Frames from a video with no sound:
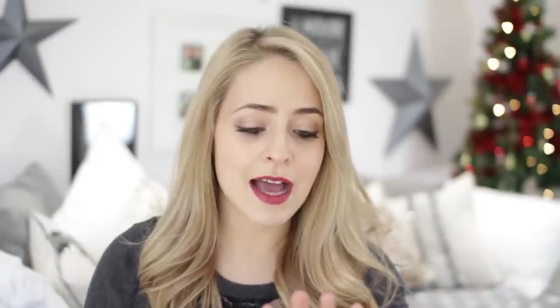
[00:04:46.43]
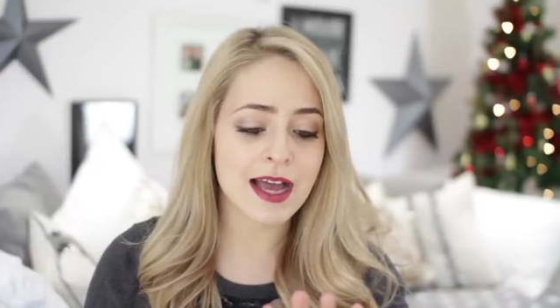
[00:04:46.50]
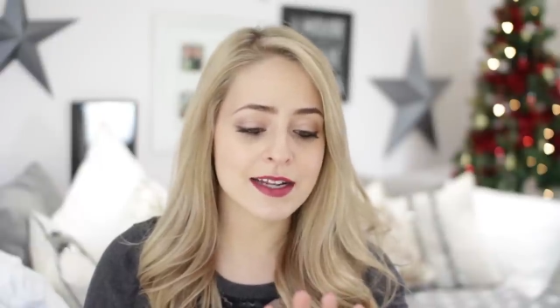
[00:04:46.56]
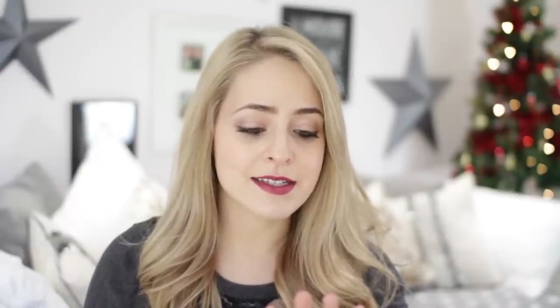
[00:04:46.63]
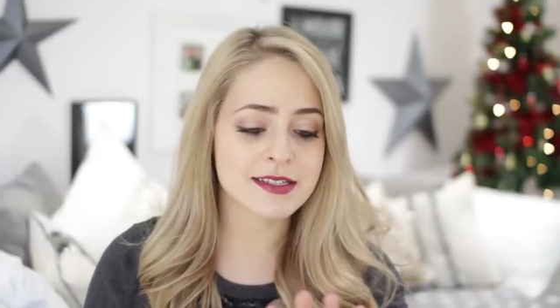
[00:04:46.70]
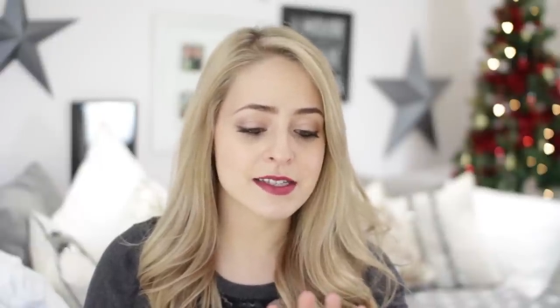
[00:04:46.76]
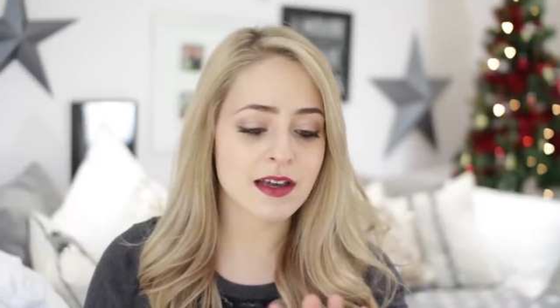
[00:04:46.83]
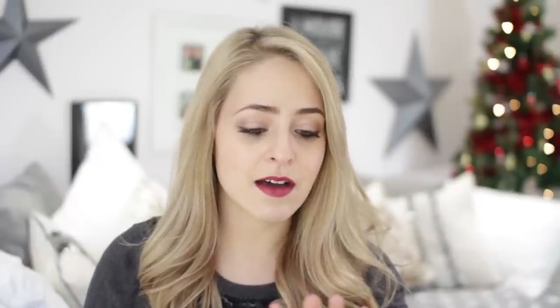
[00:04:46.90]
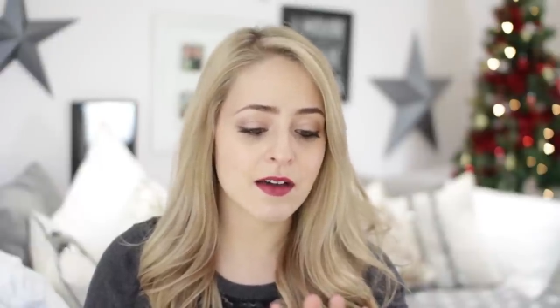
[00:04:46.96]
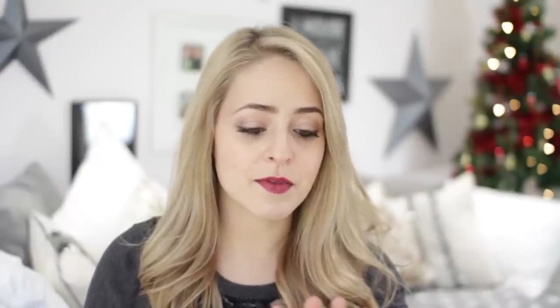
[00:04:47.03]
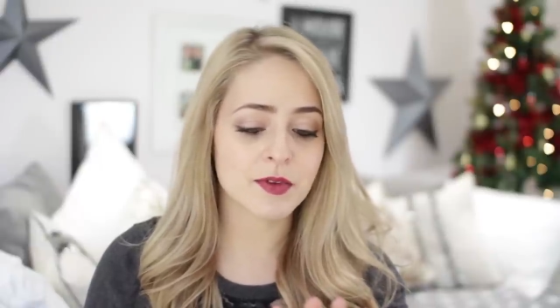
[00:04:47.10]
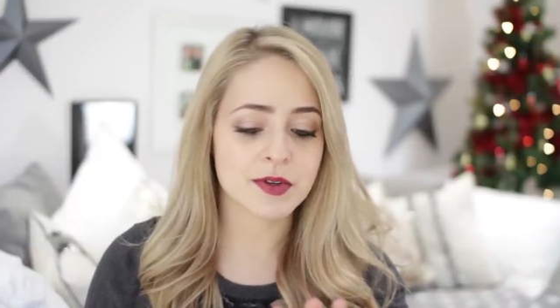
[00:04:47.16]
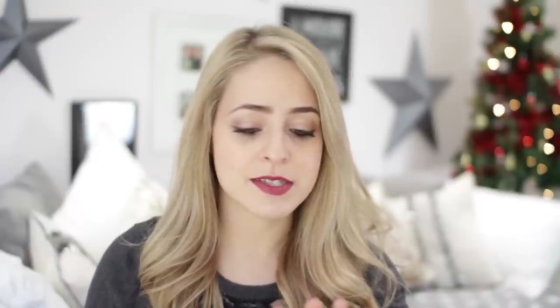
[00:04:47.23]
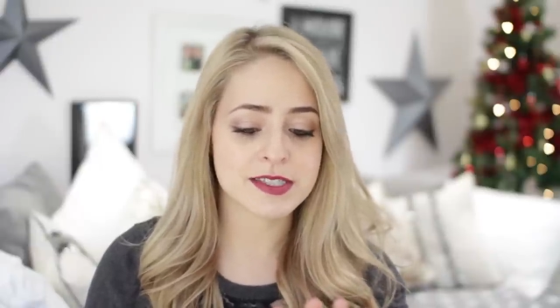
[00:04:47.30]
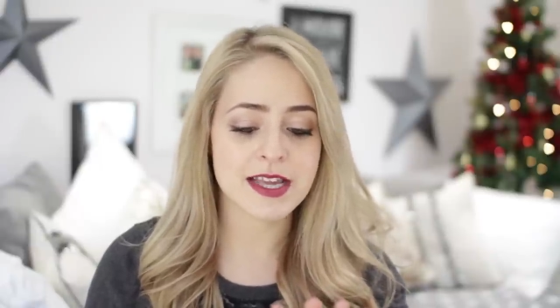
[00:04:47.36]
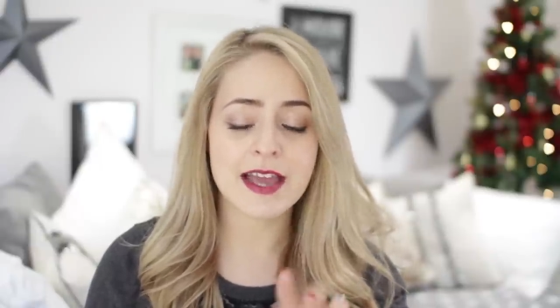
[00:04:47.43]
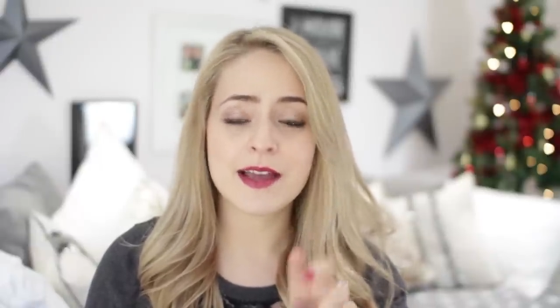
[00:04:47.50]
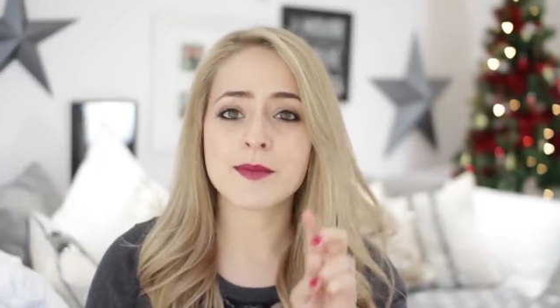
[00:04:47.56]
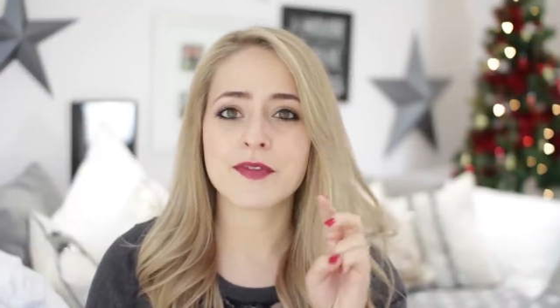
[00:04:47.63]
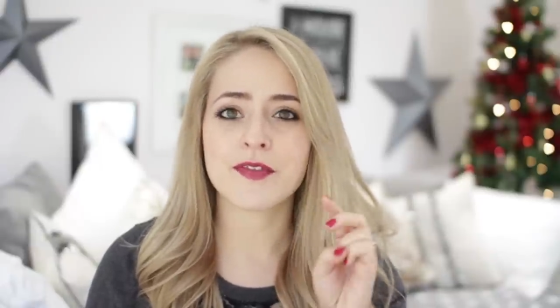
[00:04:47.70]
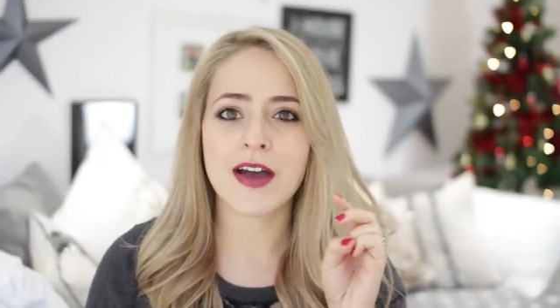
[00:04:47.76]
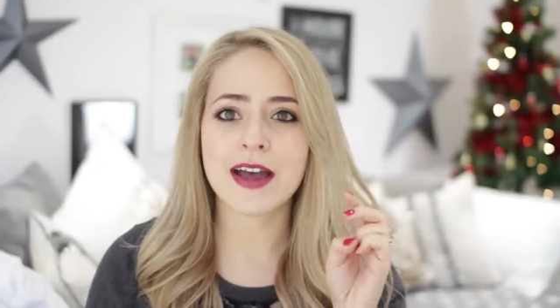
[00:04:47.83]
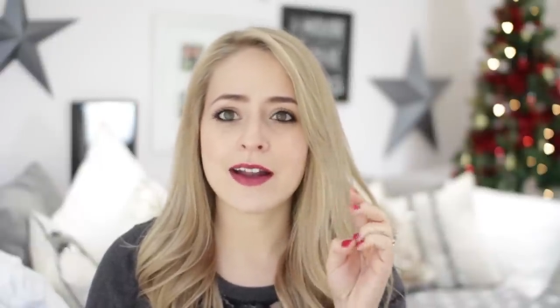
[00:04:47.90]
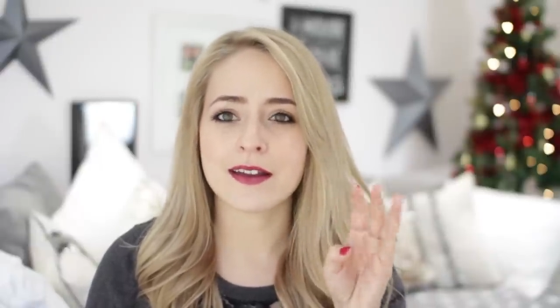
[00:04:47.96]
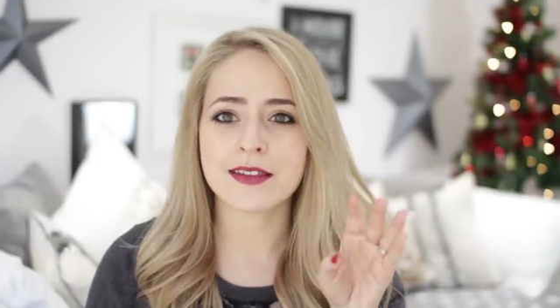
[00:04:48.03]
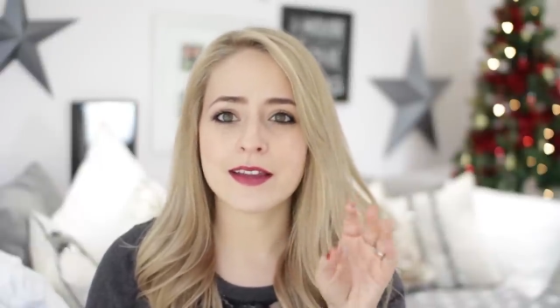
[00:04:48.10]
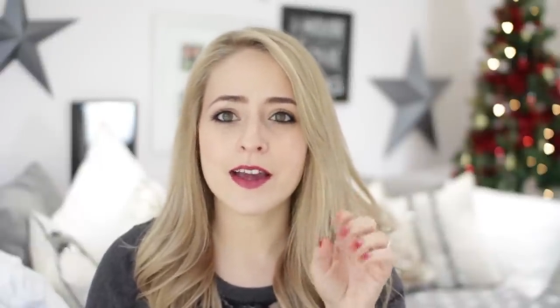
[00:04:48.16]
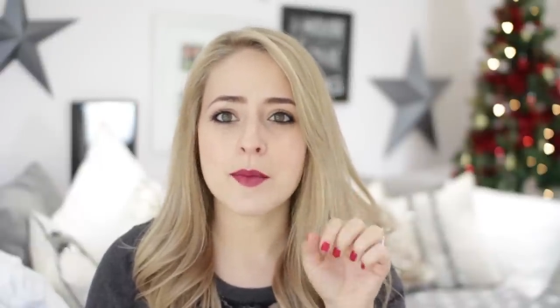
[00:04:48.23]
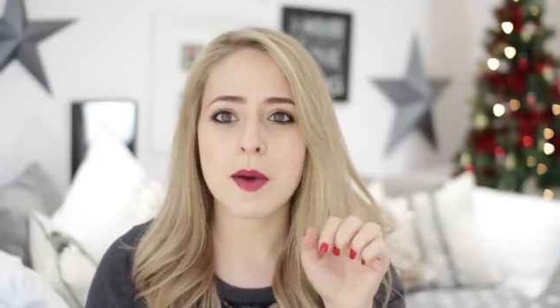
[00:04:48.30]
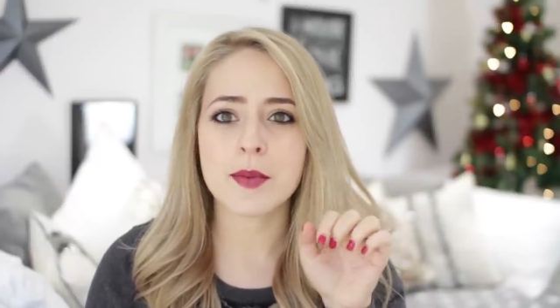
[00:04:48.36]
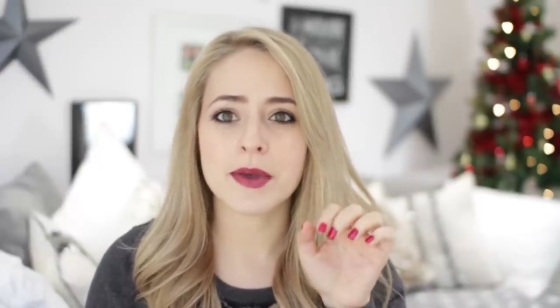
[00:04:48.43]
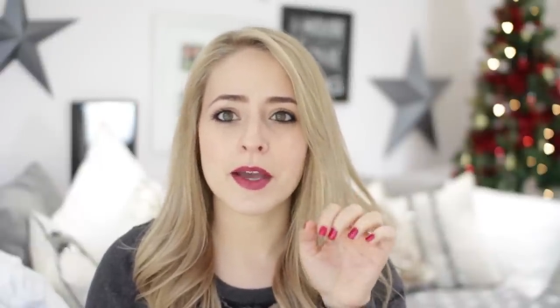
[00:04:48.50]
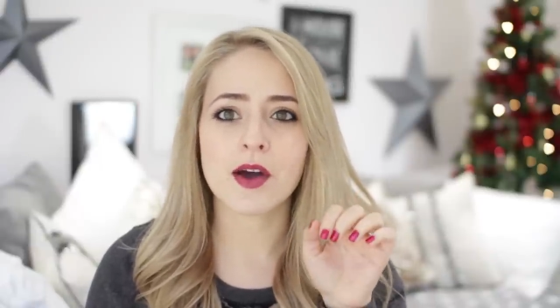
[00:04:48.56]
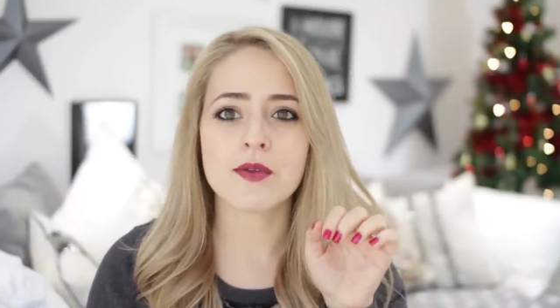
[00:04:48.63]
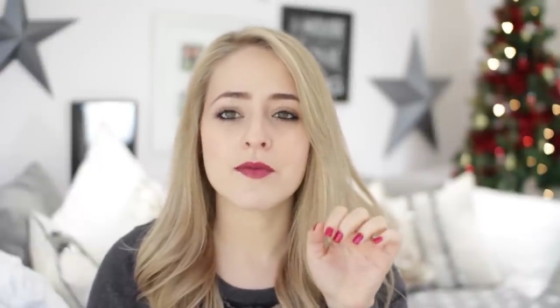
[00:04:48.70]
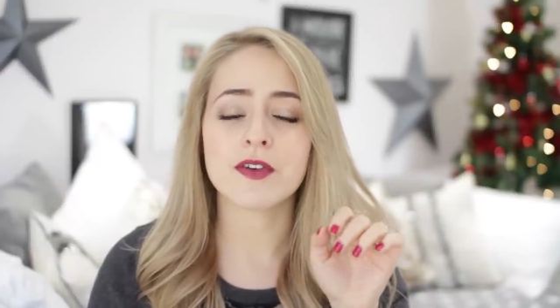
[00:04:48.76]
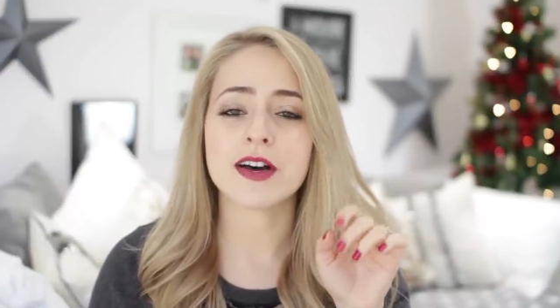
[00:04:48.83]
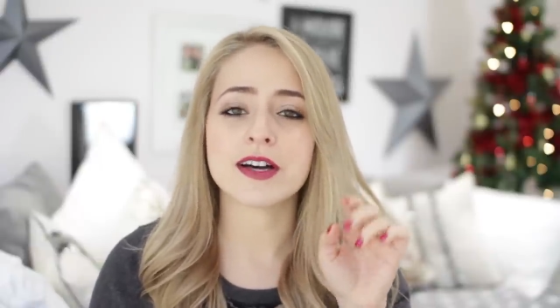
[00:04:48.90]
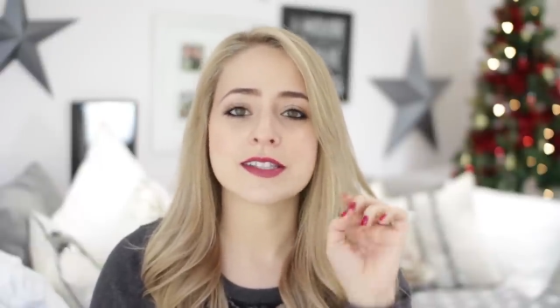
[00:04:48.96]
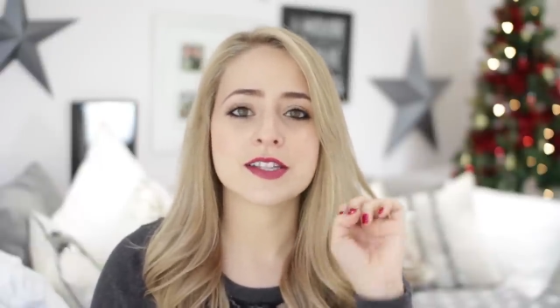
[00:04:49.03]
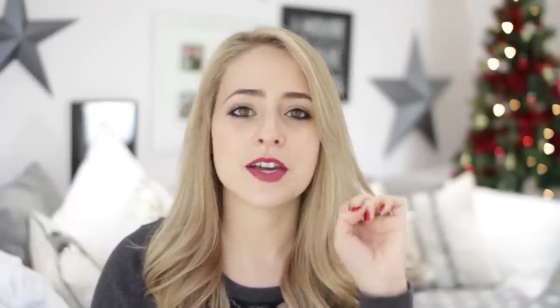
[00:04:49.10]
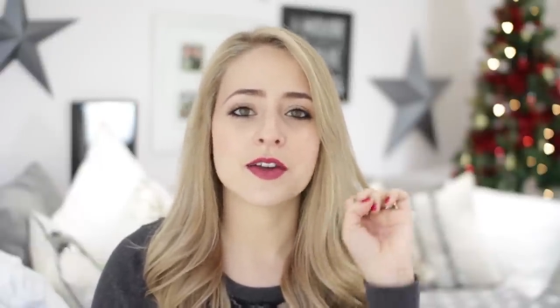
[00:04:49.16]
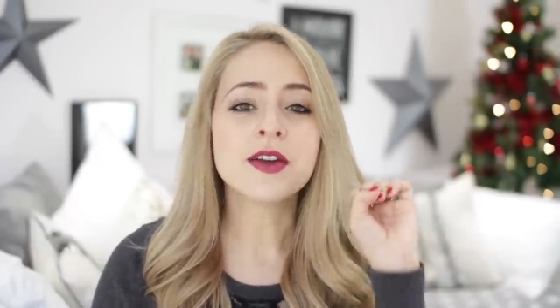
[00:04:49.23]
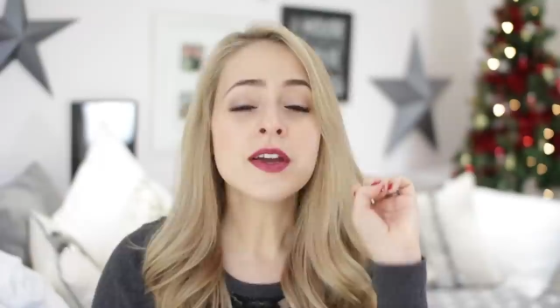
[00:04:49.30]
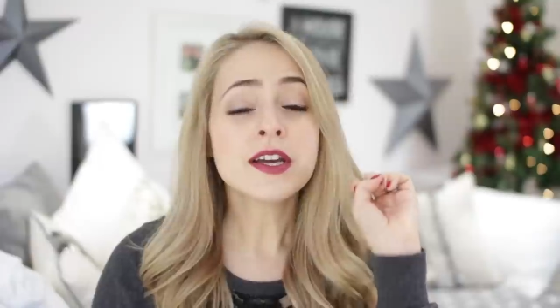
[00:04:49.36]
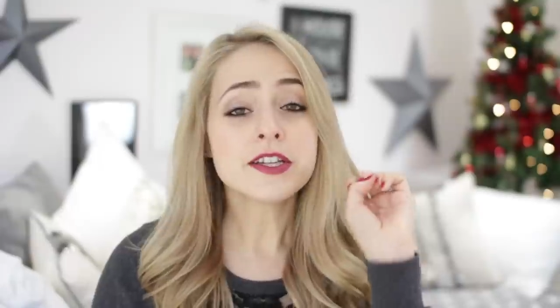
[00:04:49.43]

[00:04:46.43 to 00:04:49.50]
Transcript: and I've got to say, I'm a fan. I think I might be a convert. So